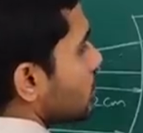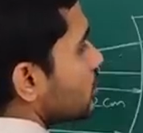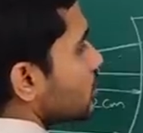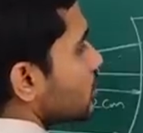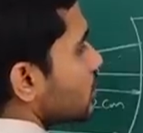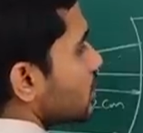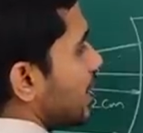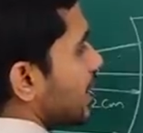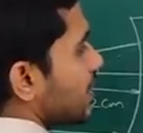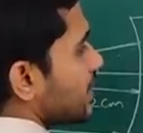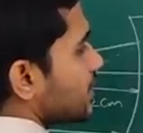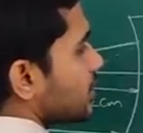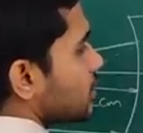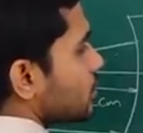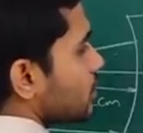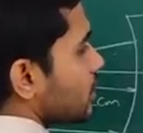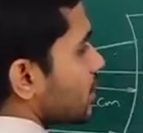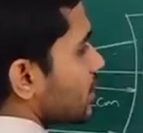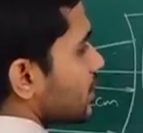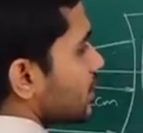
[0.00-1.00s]
So, that is it
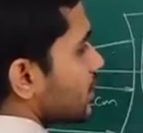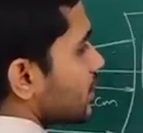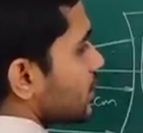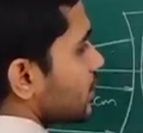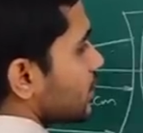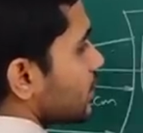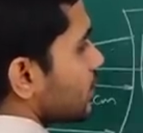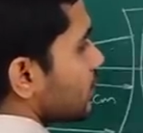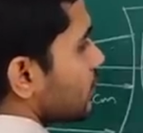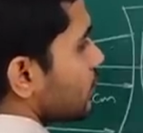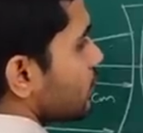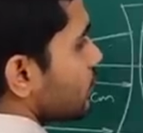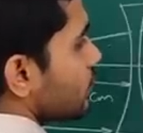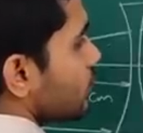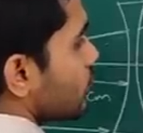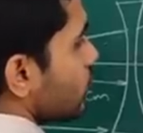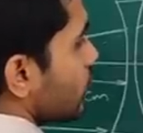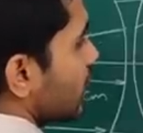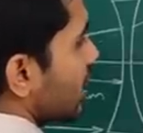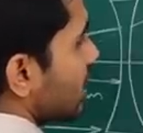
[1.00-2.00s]
students.
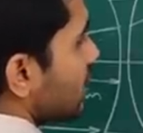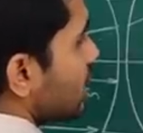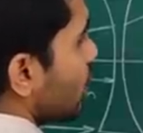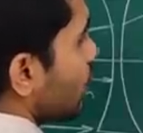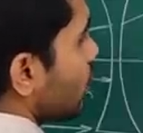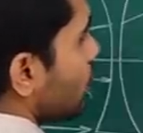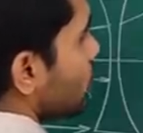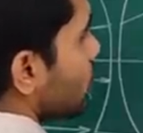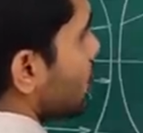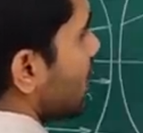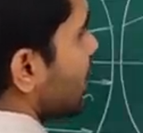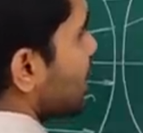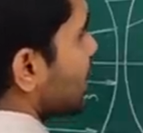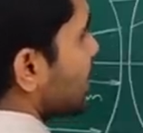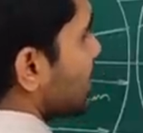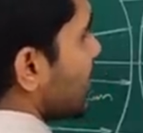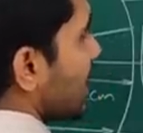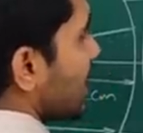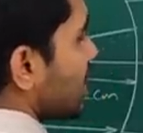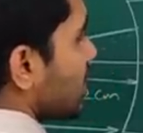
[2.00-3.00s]
So, that is how we should
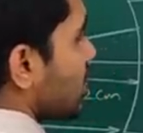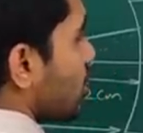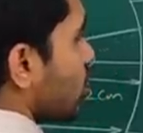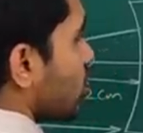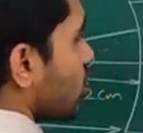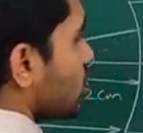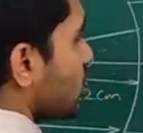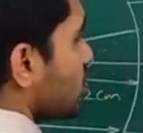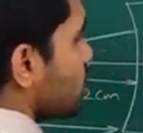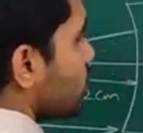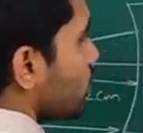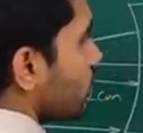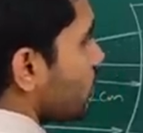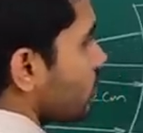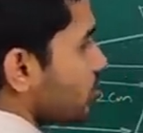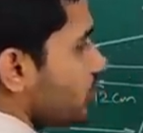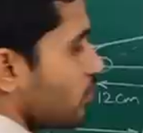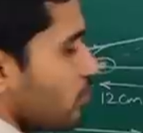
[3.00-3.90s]
understand the concept of